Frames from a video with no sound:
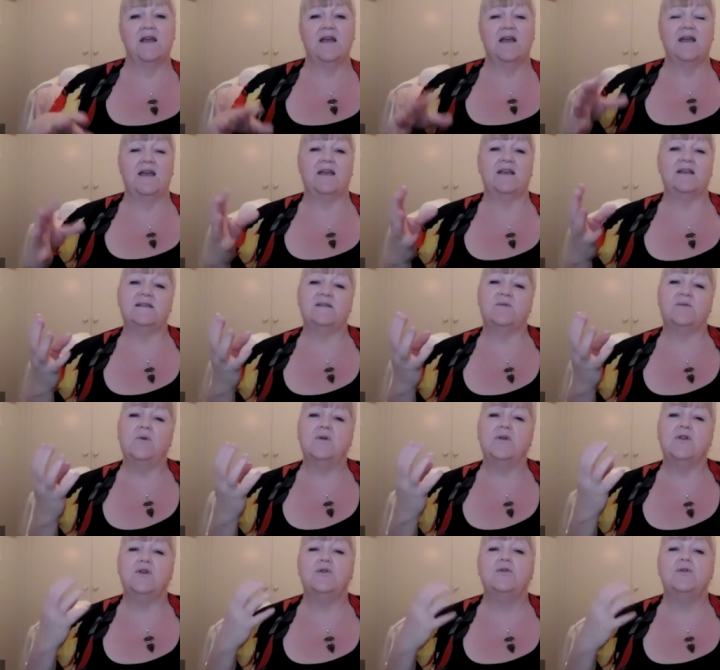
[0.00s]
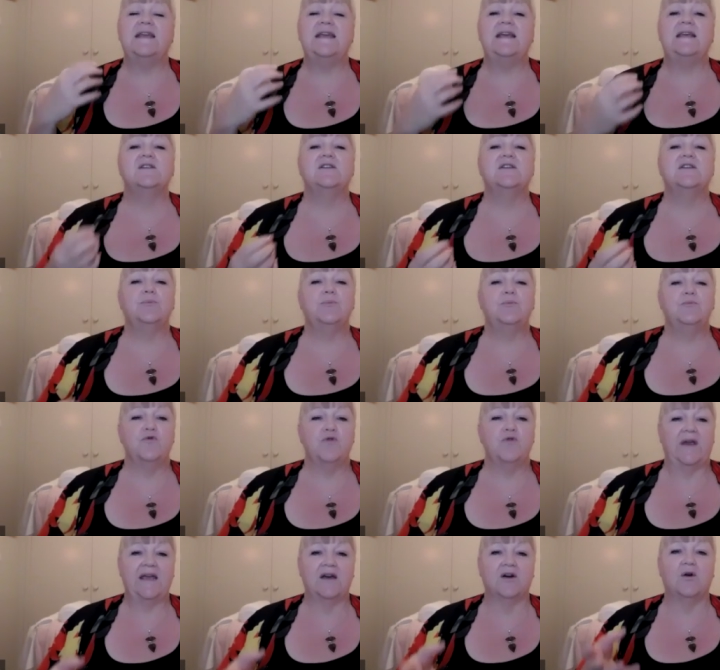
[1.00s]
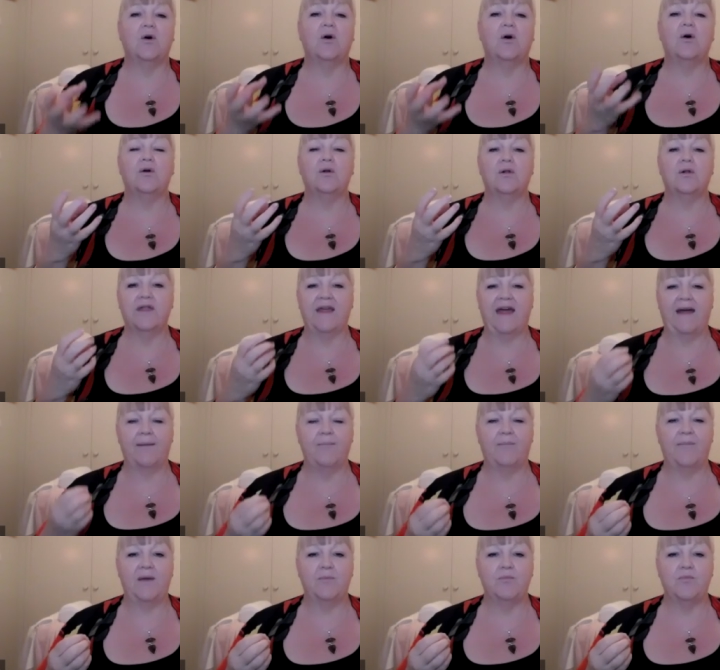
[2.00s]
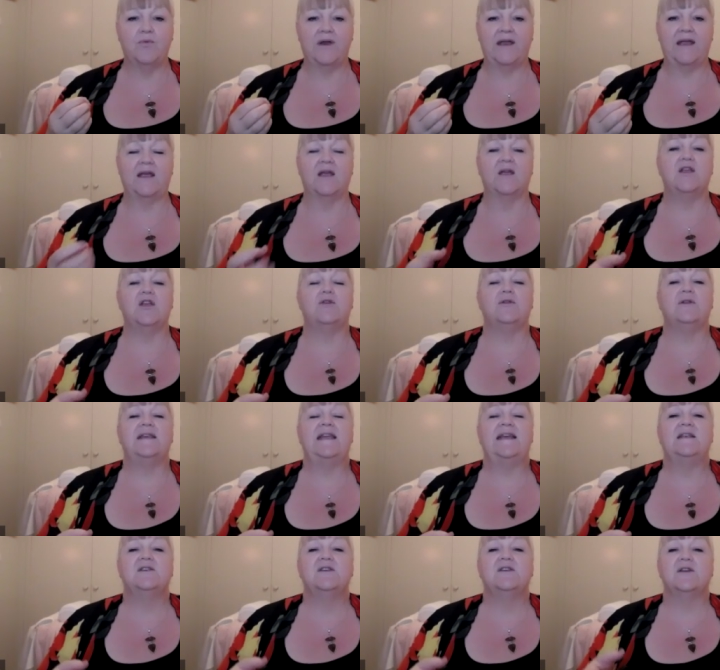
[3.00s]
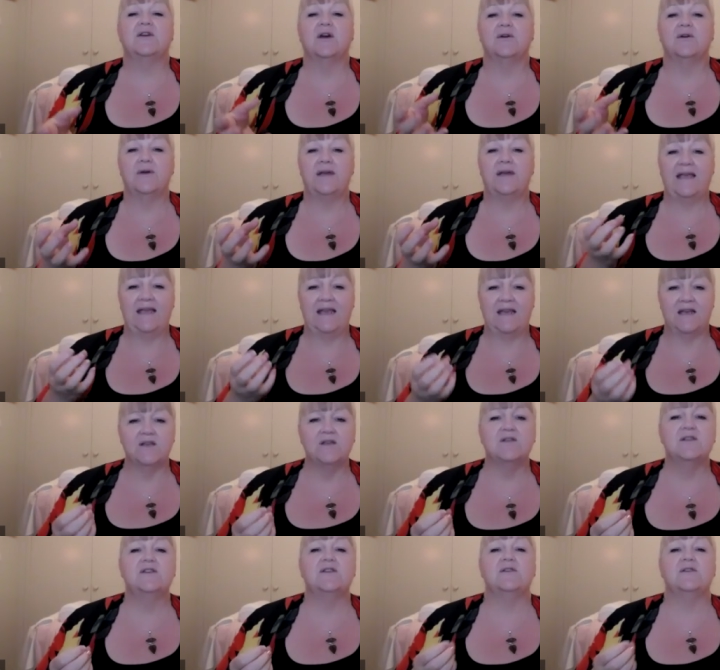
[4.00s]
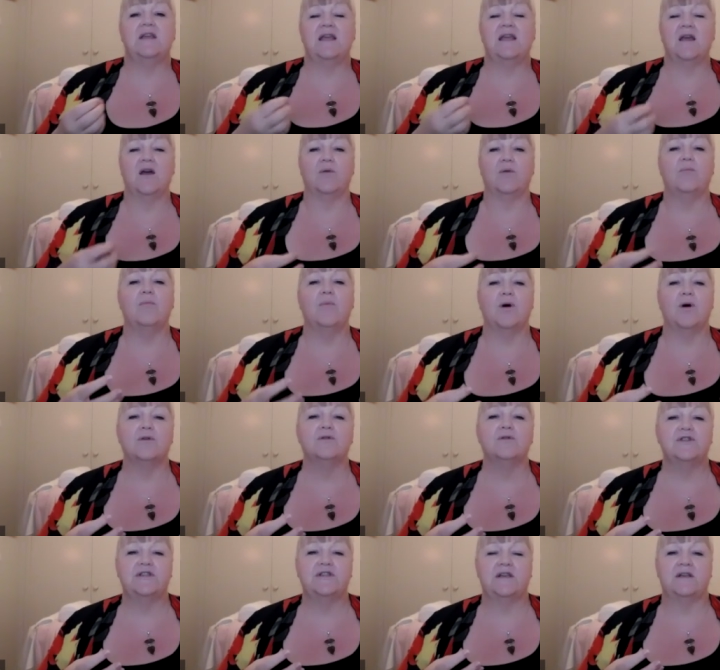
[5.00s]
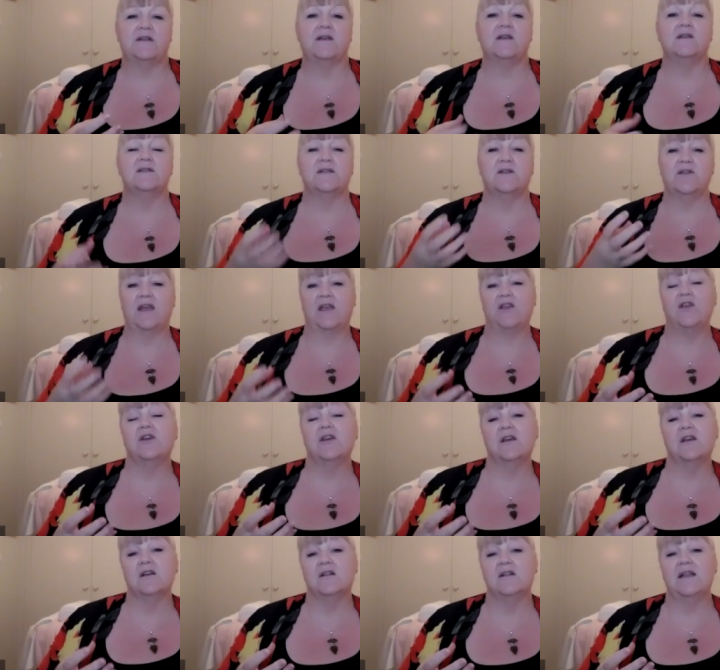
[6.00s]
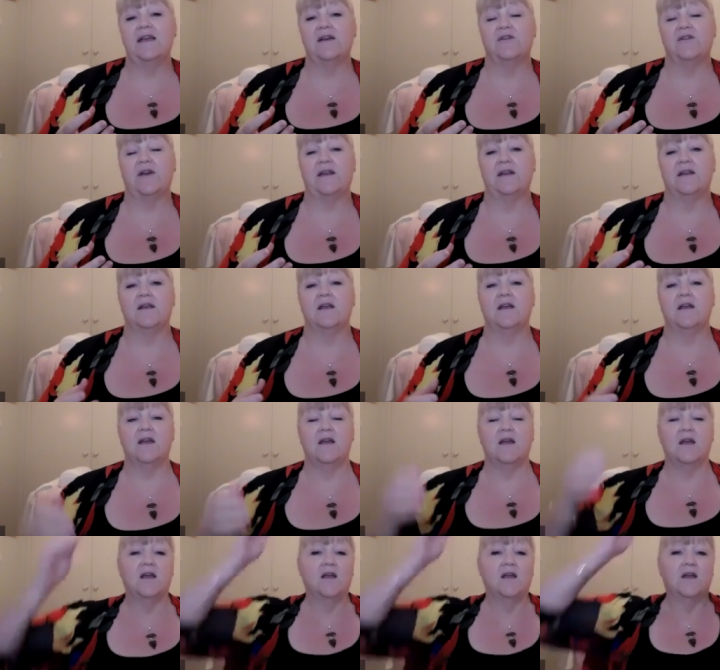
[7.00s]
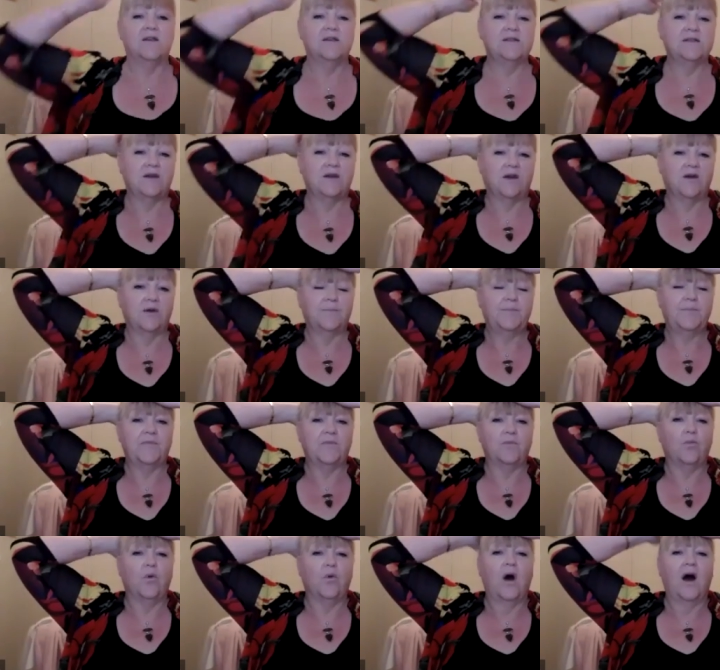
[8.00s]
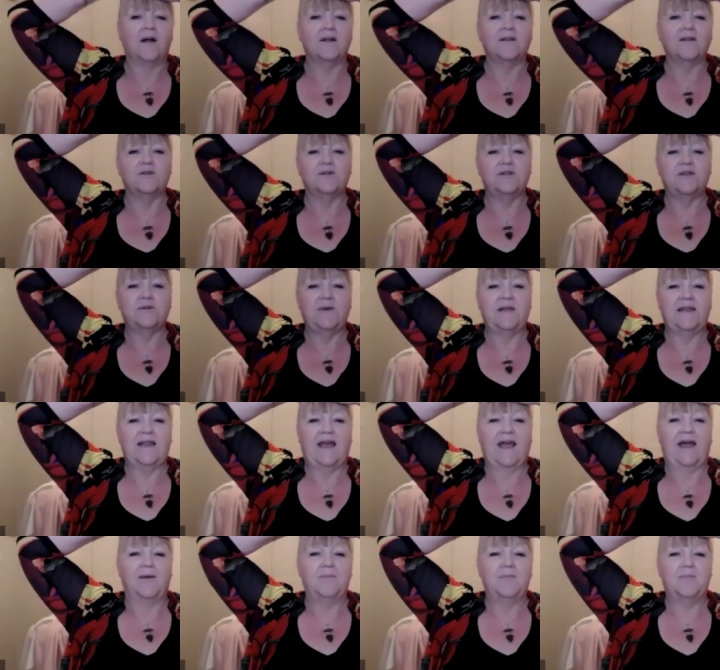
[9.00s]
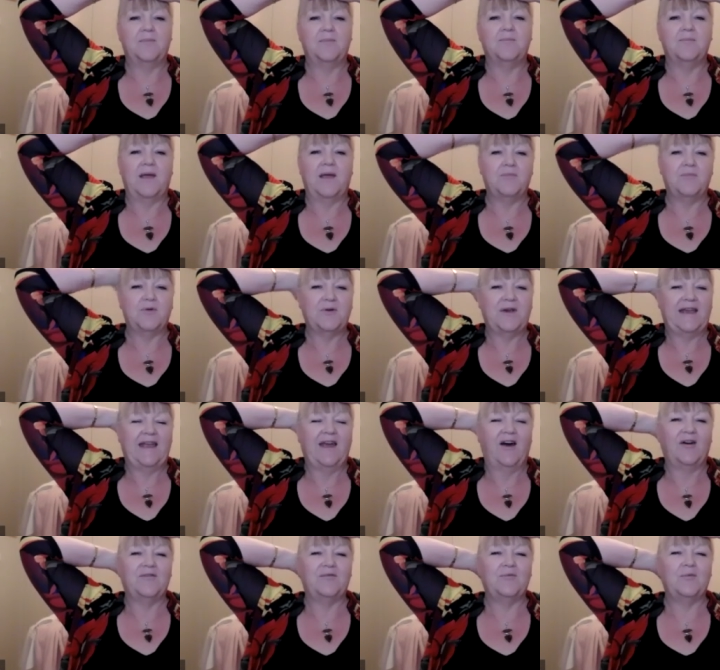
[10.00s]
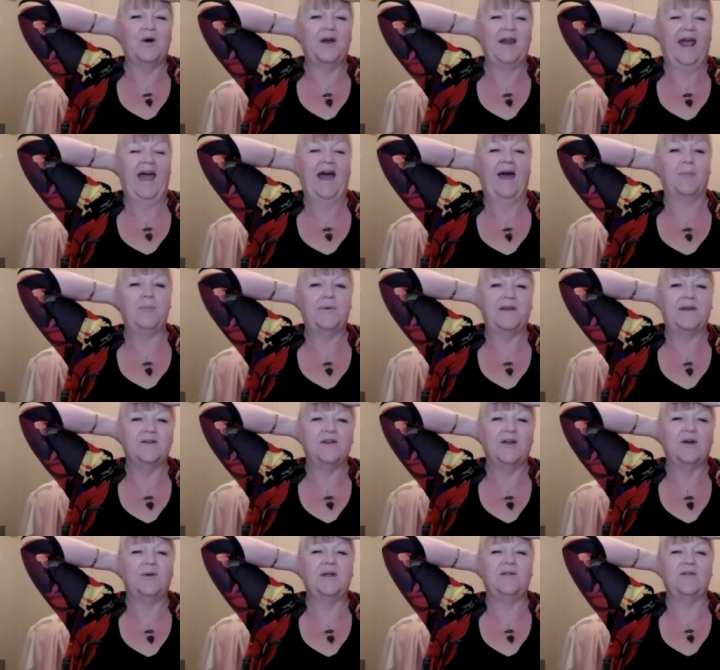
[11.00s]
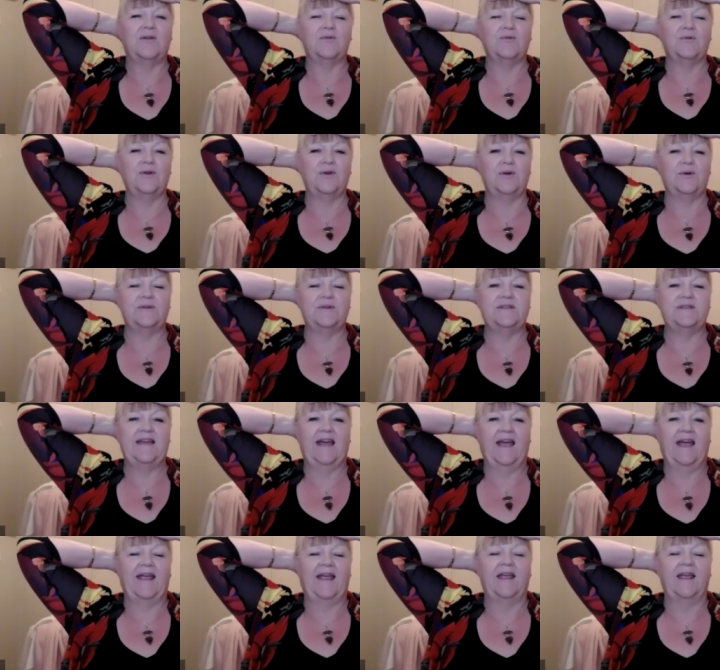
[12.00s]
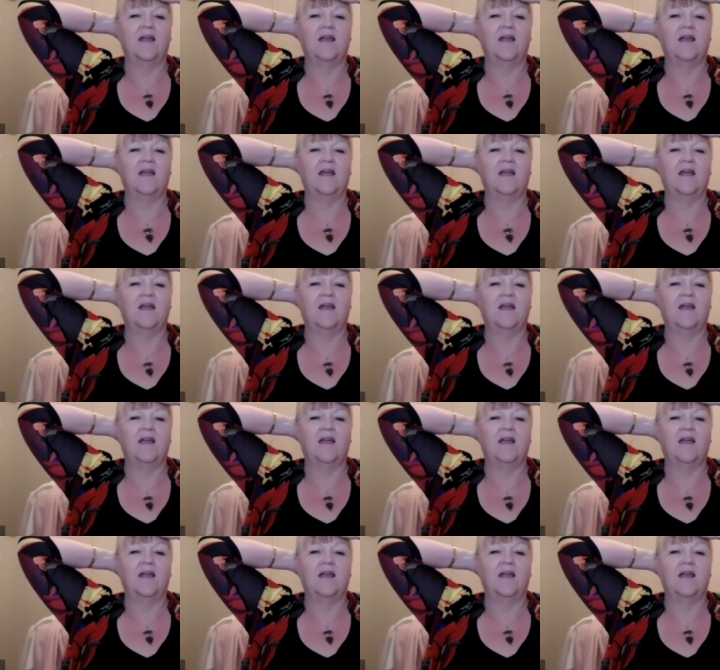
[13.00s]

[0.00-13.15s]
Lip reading: is you need to recall that memory. You need to go into the emotion so that you can clear it. So while you're doing that memory of what happened going through your day,